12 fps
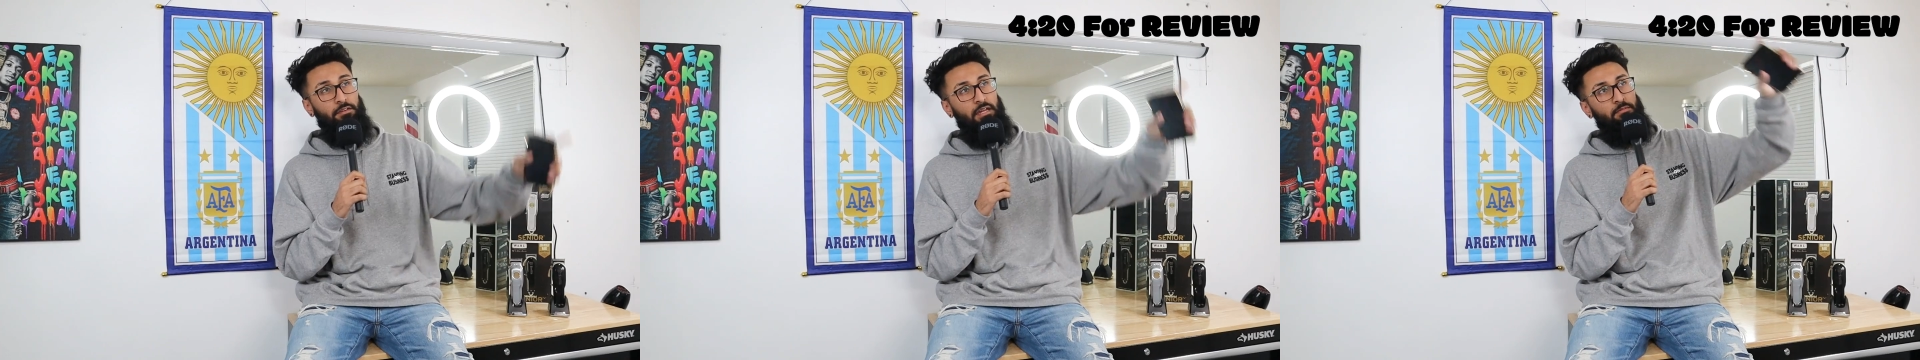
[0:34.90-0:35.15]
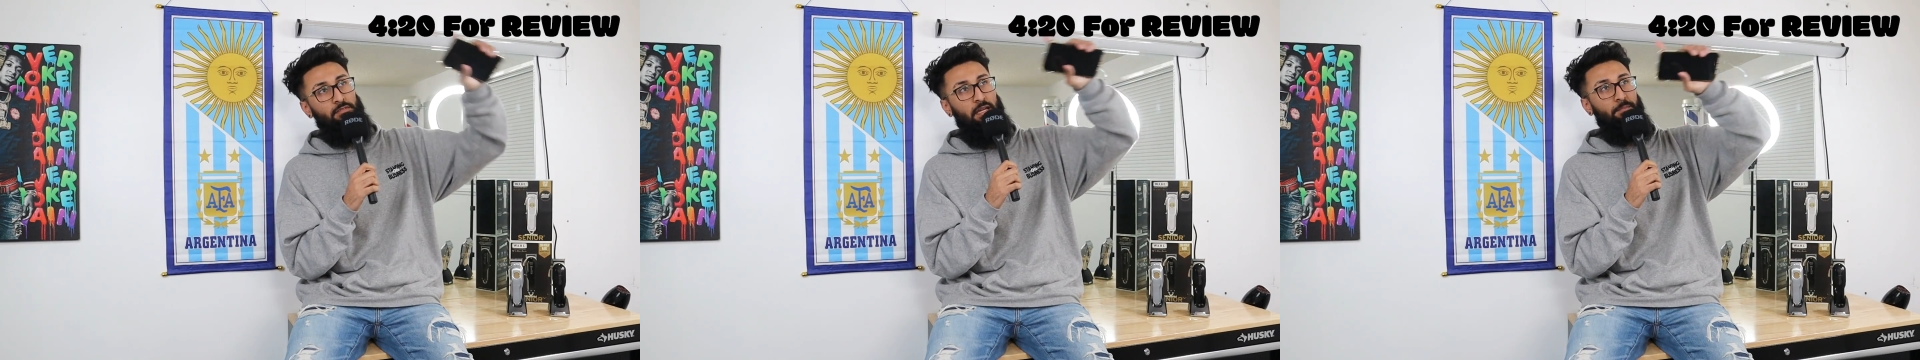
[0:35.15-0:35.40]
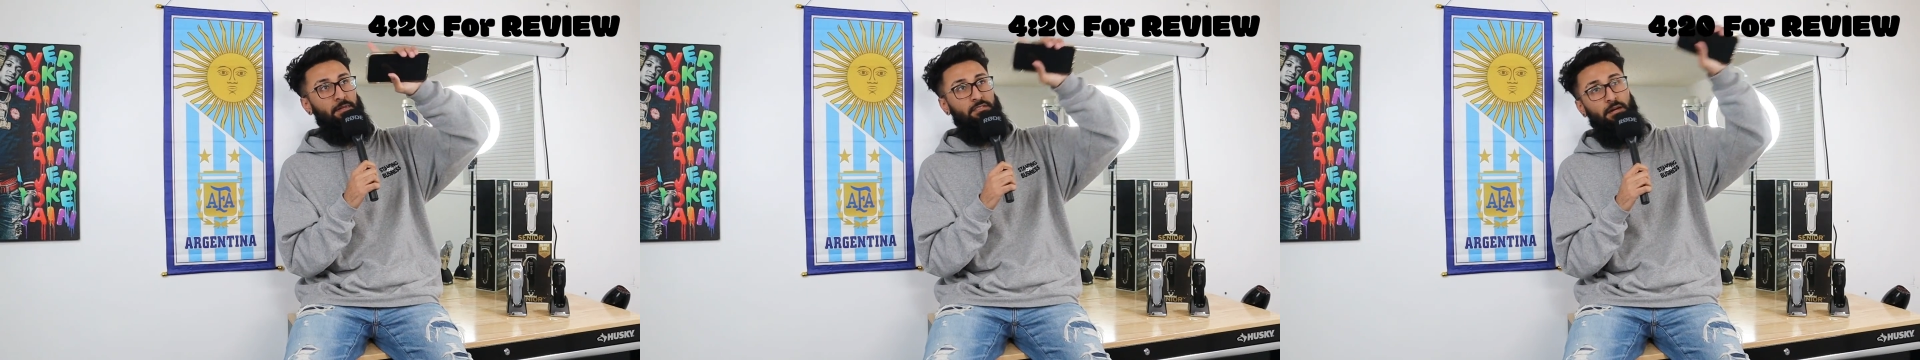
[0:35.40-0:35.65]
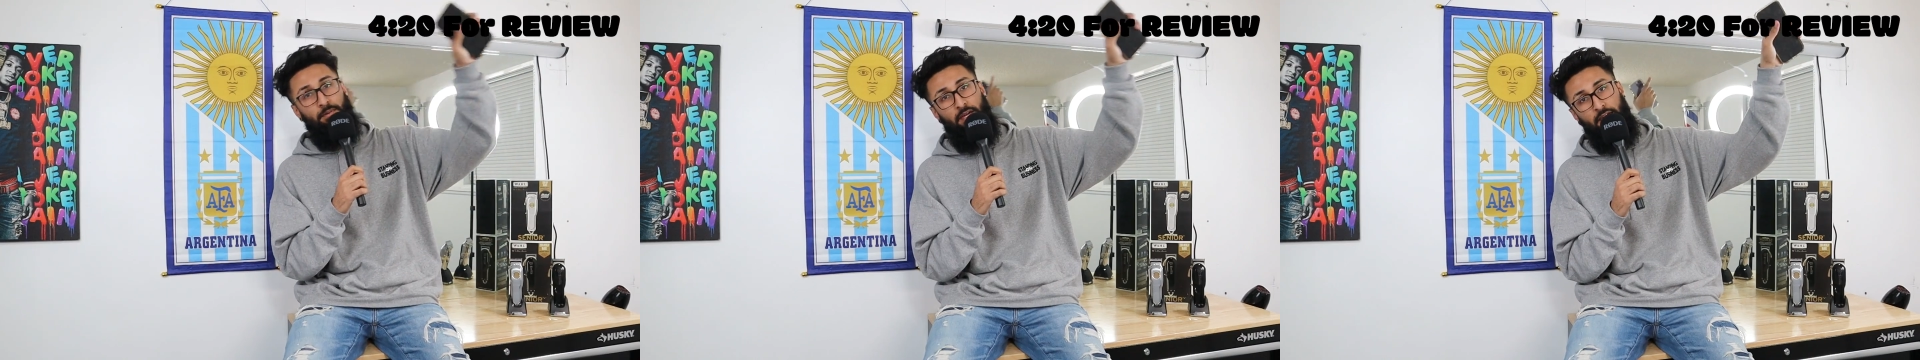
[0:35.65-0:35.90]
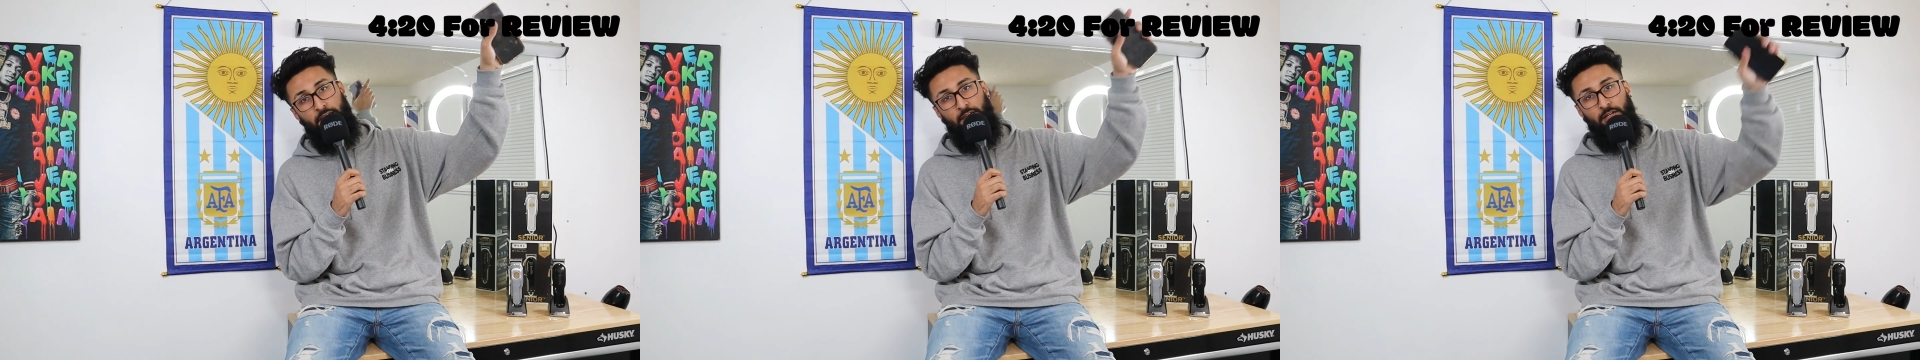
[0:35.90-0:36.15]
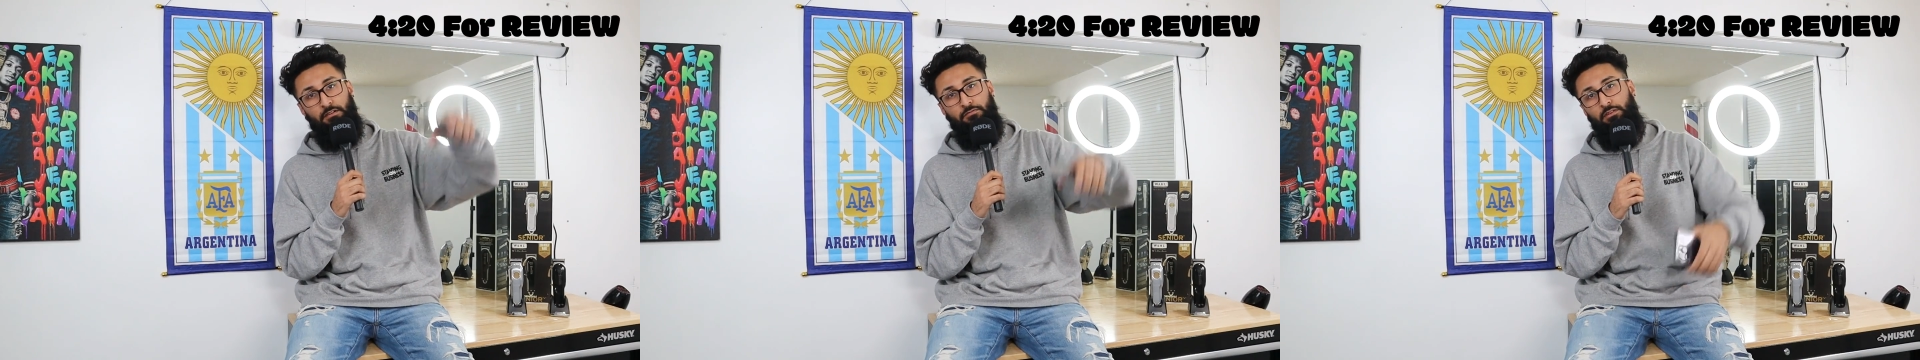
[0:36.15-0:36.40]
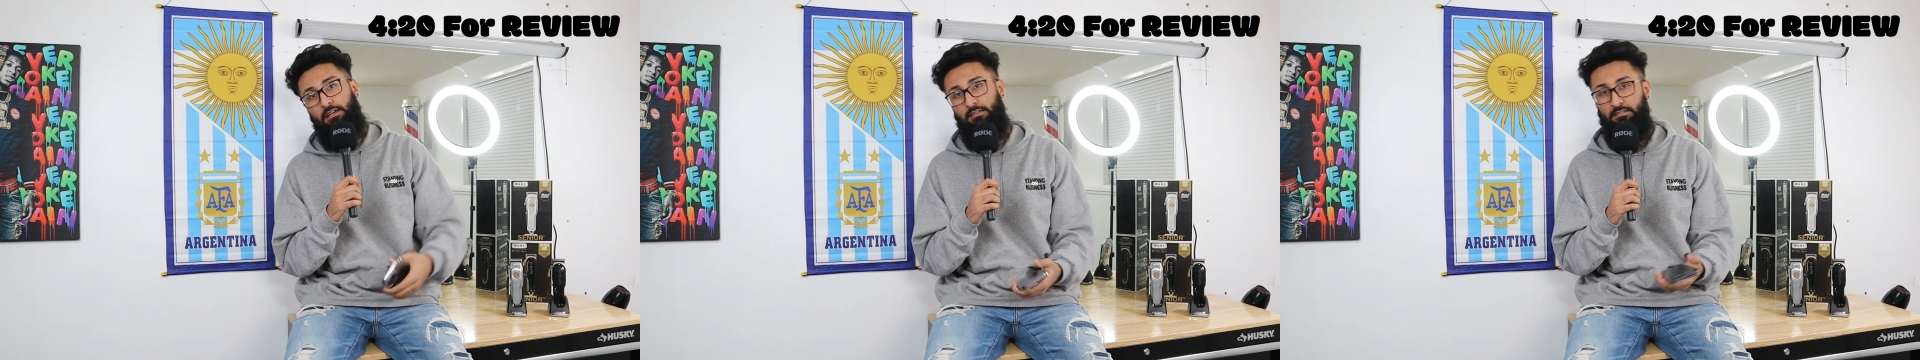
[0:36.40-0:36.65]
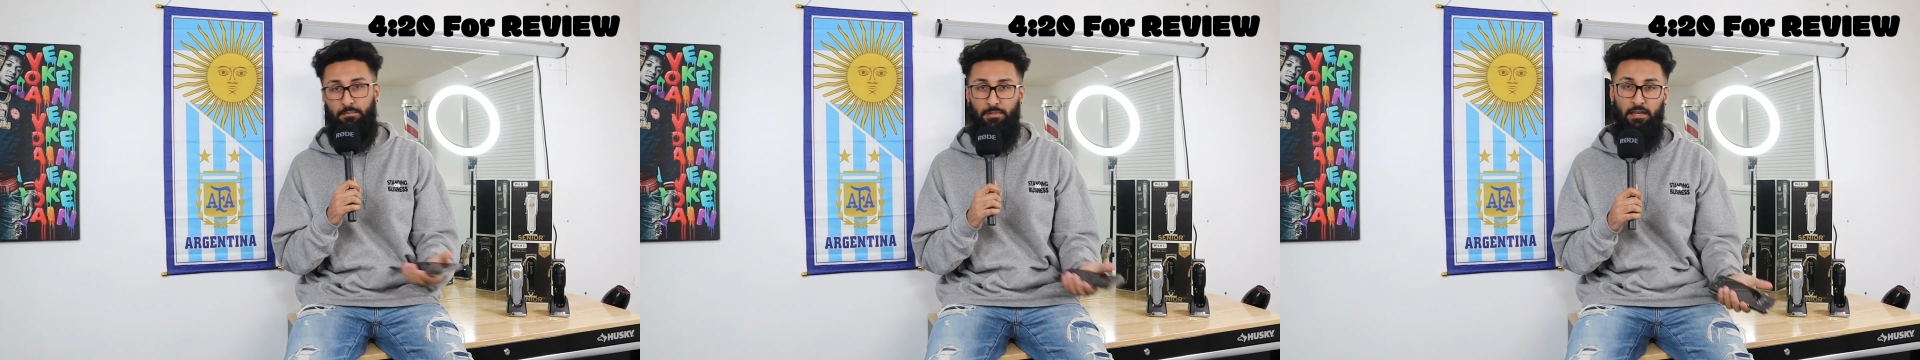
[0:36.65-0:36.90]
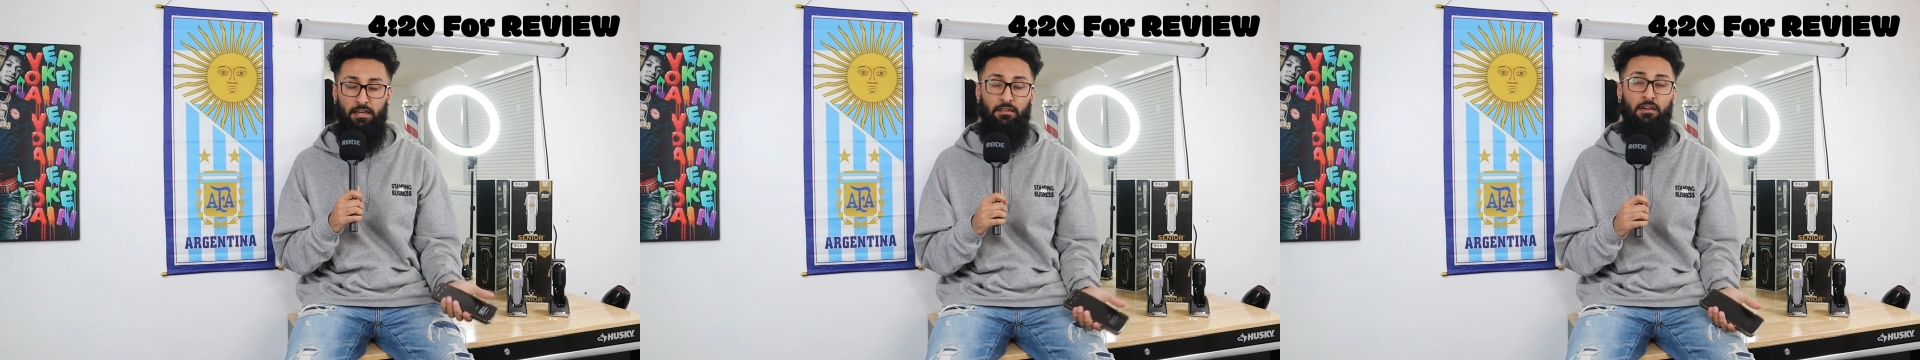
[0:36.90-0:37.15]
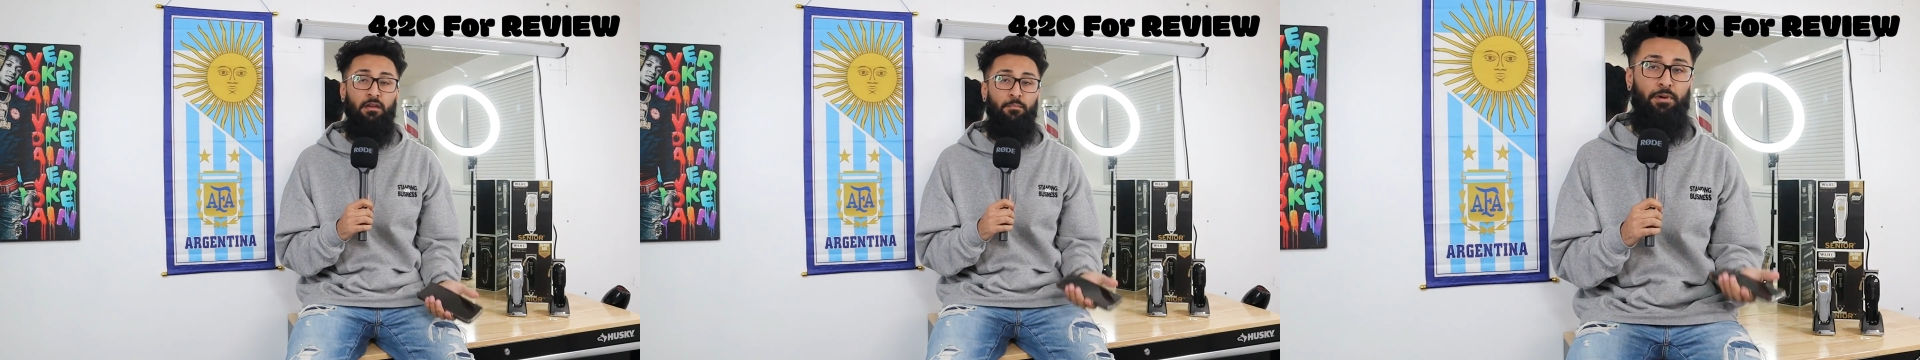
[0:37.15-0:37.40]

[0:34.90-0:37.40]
The timestamp is up ahead here if you'd like to skip ahead,